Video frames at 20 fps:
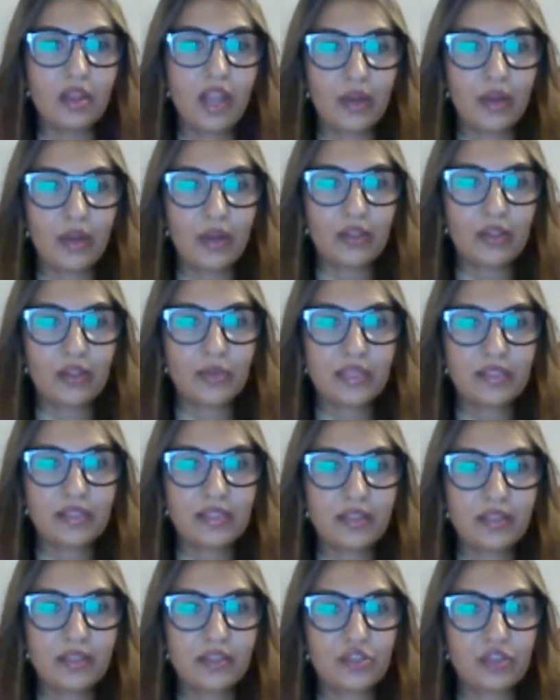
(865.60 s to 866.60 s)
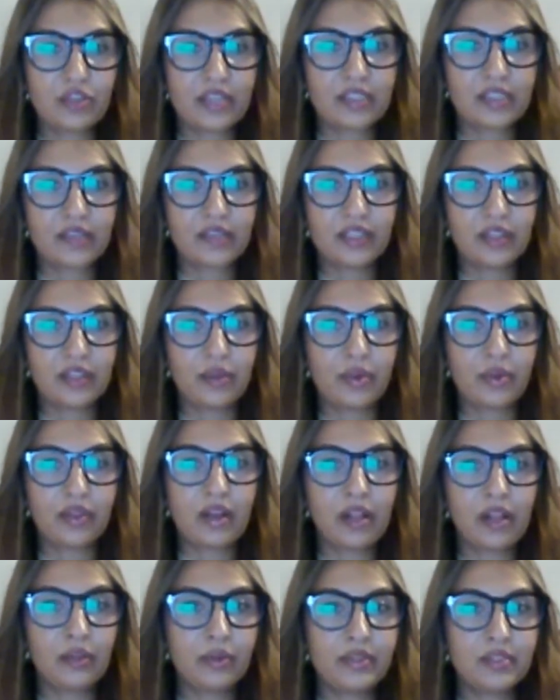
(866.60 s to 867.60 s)
And what else we see, the stress of dealing with
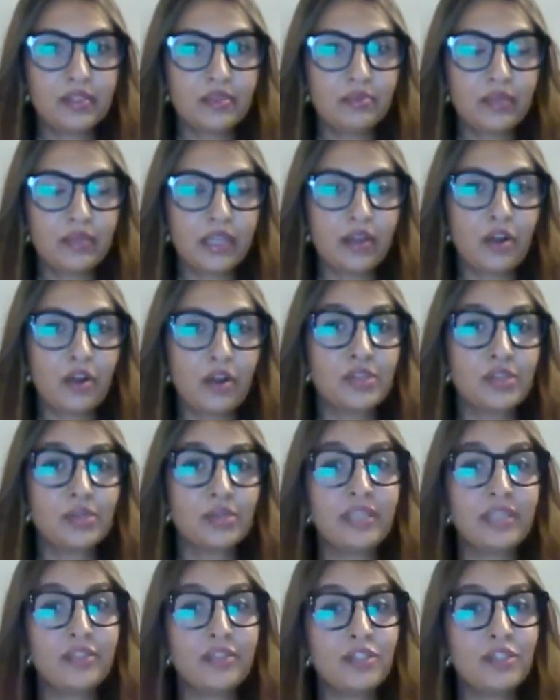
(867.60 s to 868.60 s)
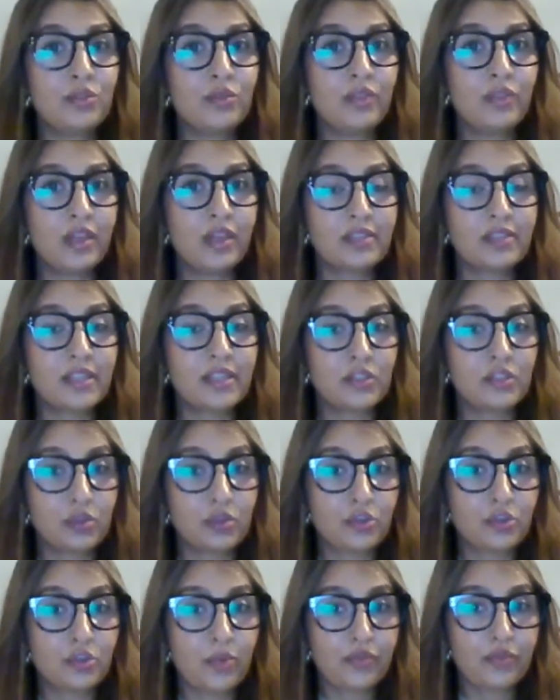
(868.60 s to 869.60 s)
colorism can also lead to things like
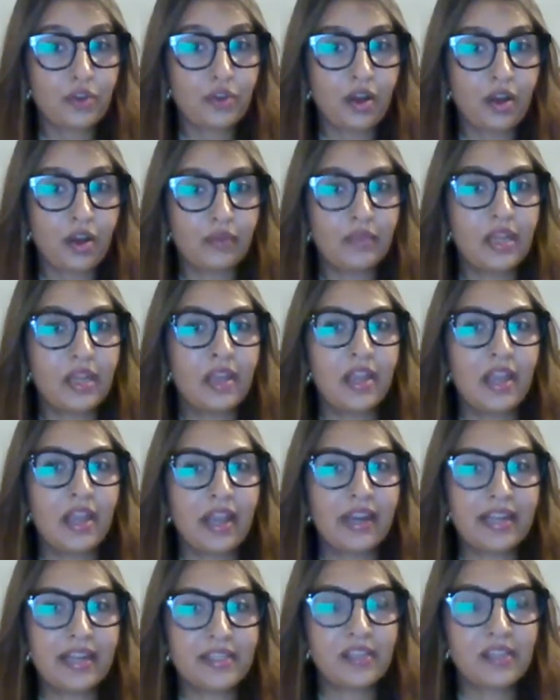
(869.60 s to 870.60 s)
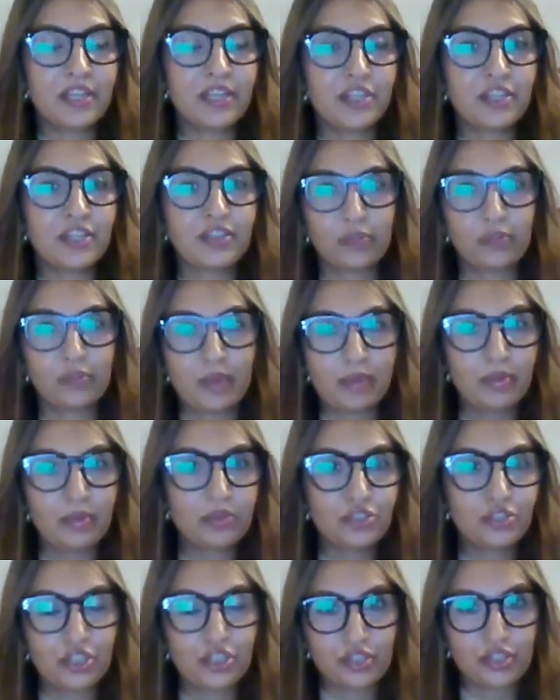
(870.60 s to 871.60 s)
social withdrawal and isolation. So
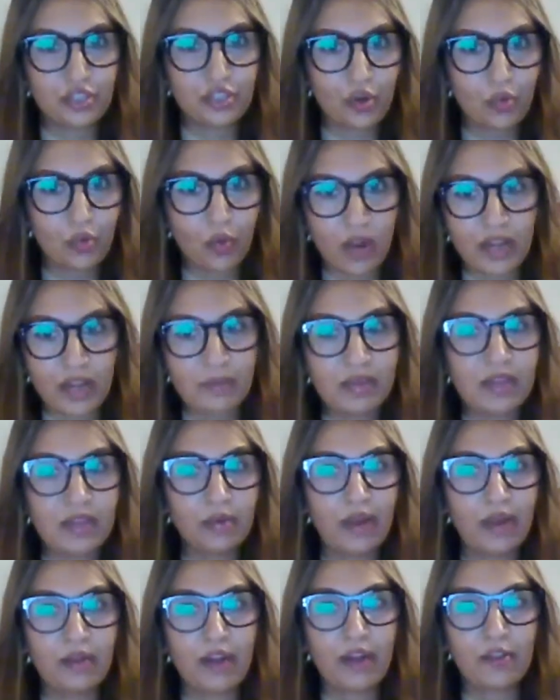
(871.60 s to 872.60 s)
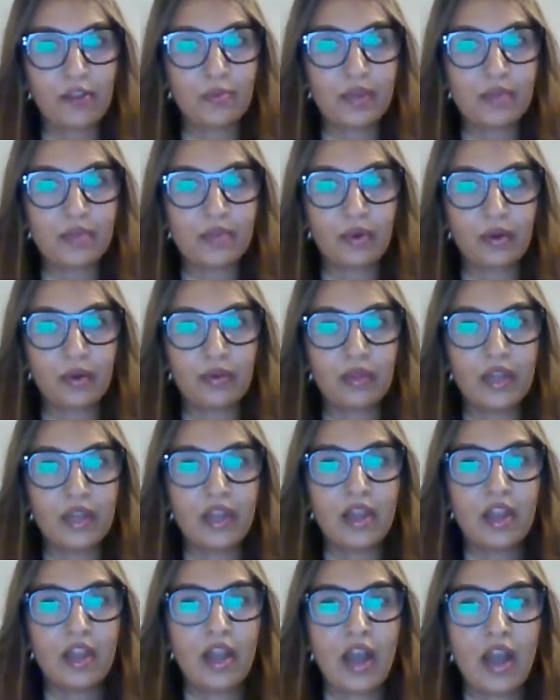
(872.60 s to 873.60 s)
people just don't want to be around other people.
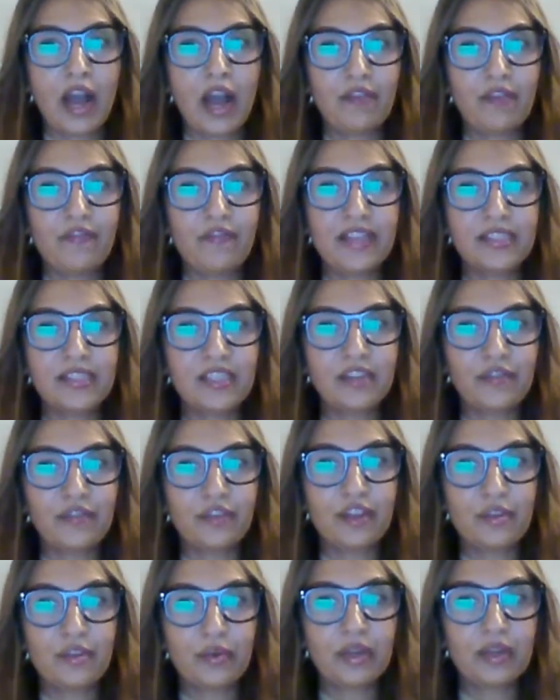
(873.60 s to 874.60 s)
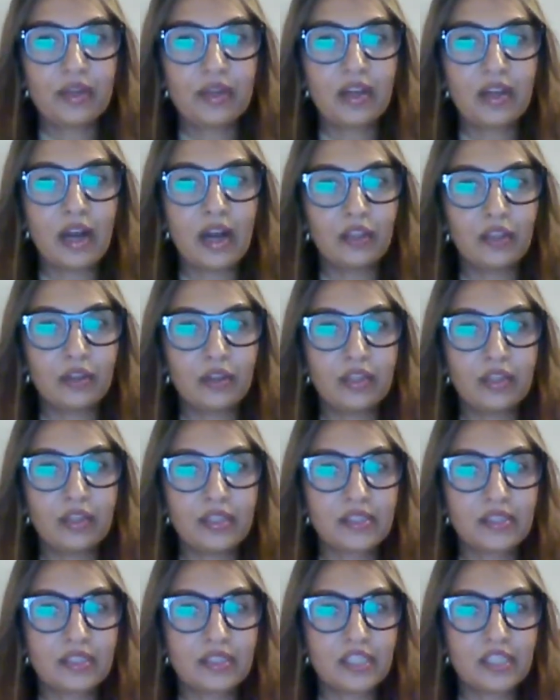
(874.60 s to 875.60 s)
Facing frequent color
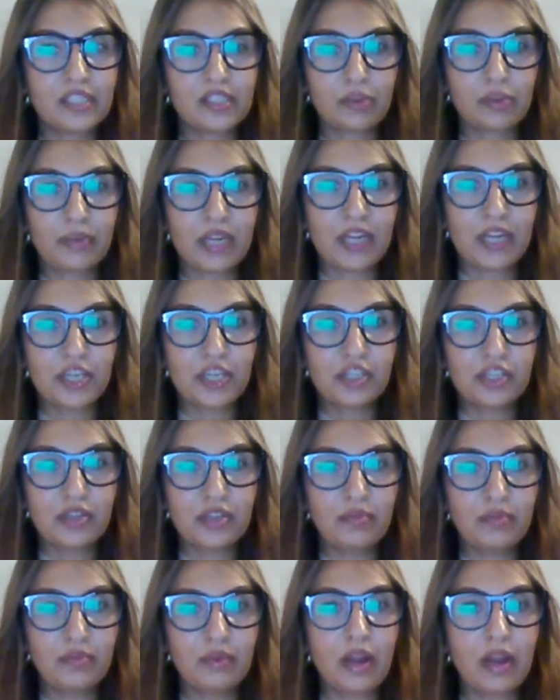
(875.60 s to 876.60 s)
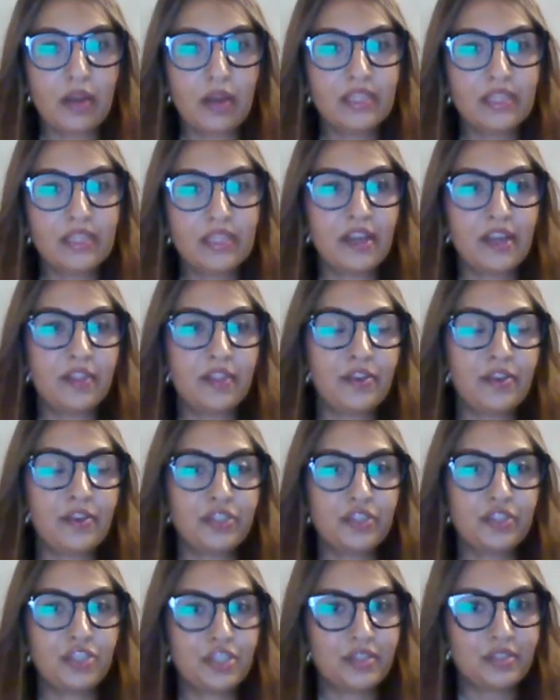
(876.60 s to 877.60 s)
discrimination leads others
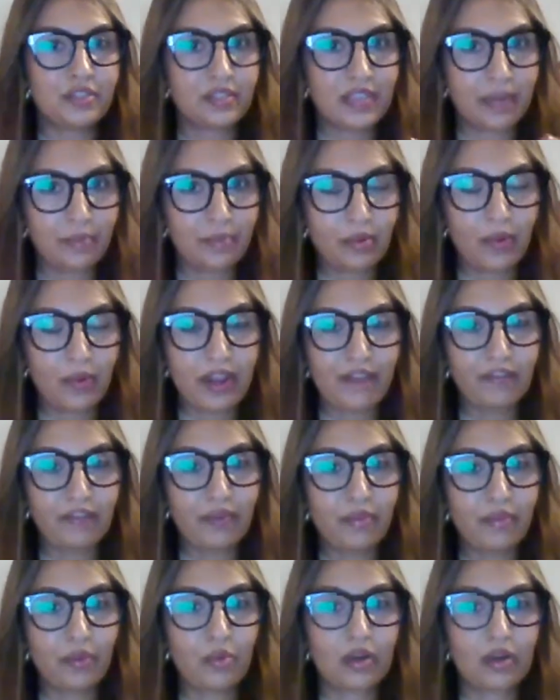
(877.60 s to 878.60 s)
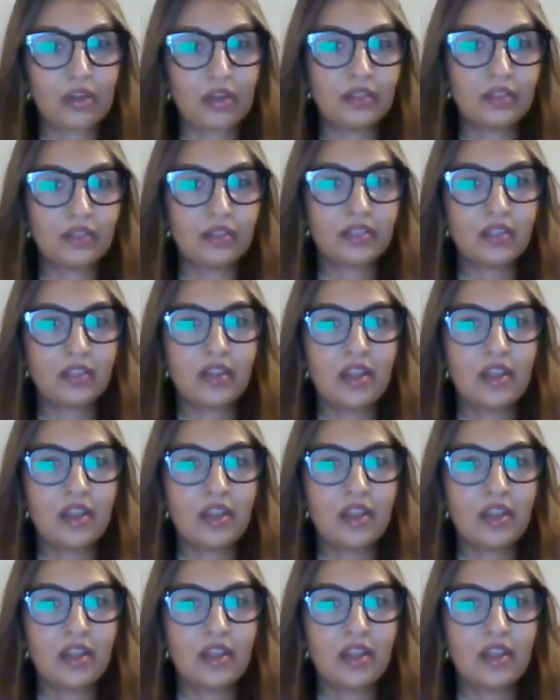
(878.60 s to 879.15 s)
to just step away from the world.